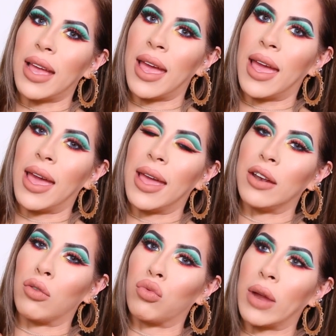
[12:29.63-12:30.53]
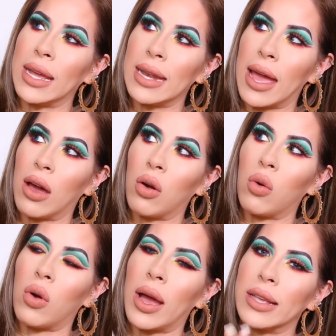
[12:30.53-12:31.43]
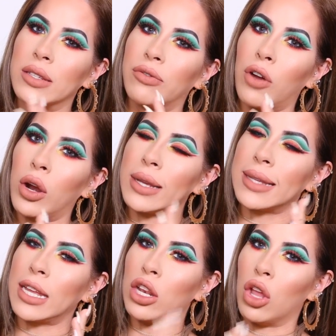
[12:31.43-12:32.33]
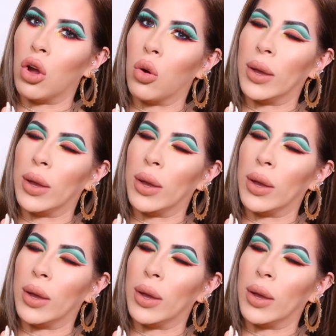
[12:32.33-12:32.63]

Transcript: and right now, as far as I know,